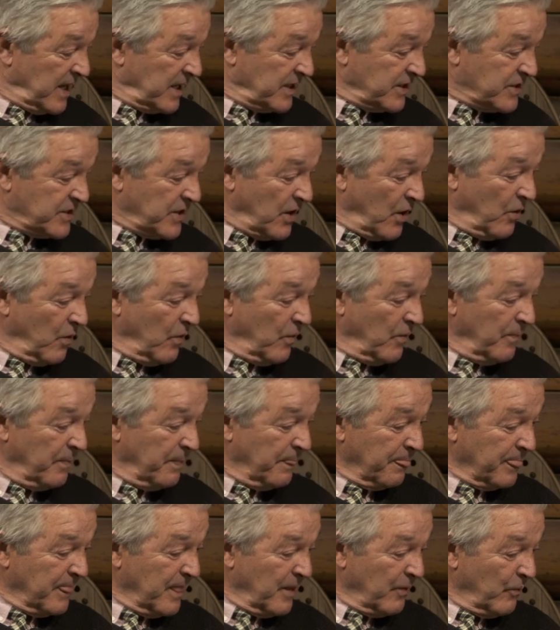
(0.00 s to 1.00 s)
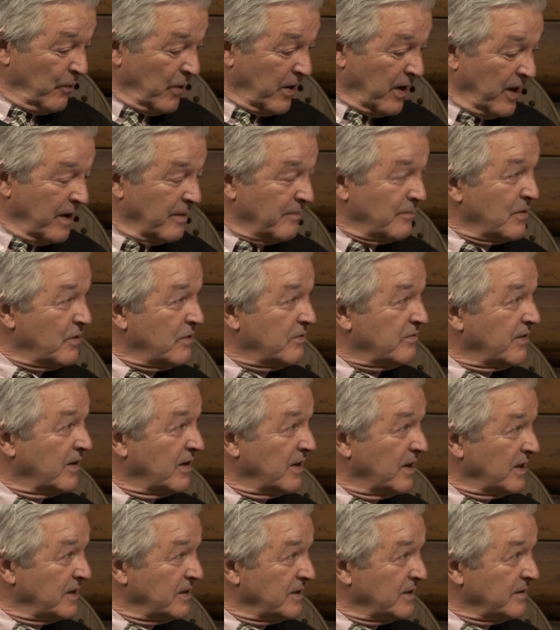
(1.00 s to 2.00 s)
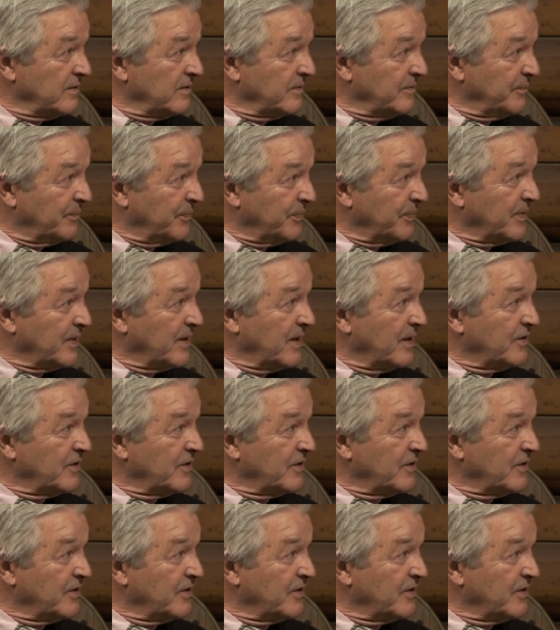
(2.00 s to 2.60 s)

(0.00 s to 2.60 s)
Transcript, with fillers: So we're going to move on sure.